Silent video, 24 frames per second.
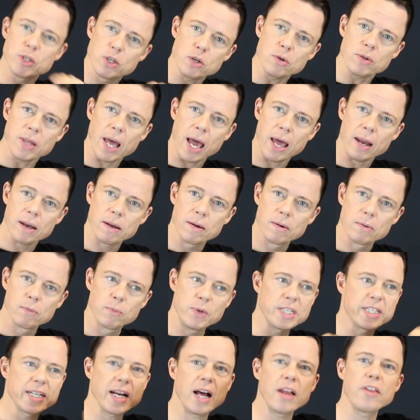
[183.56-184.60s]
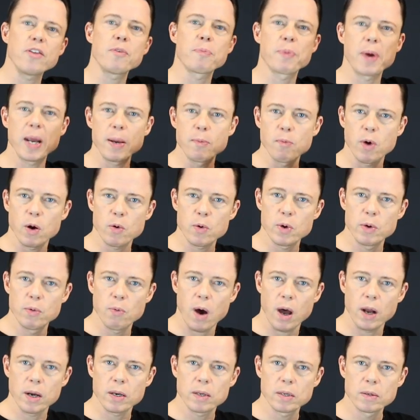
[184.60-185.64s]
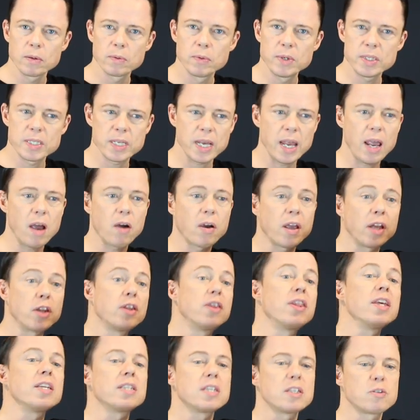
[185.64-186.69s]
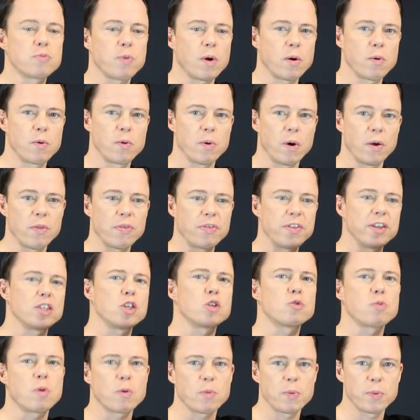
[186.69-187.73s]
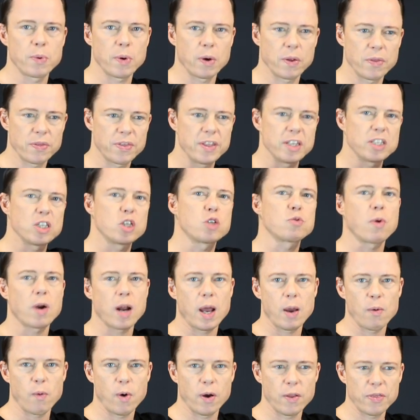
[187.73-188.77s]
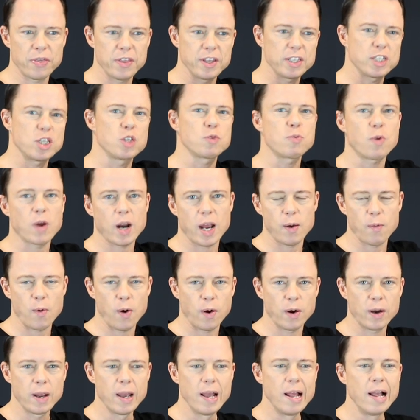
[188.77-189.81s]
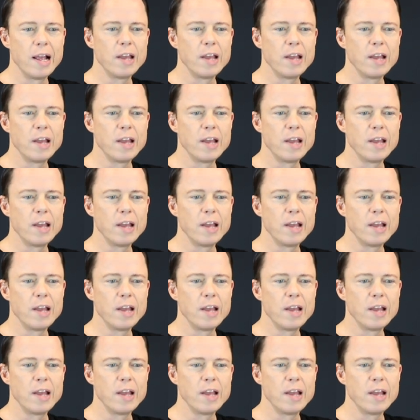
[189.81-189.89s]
we do that, we tell the brain what we want. We say, okay, this is what we want. This is what we want. This is what I want. This is what I want.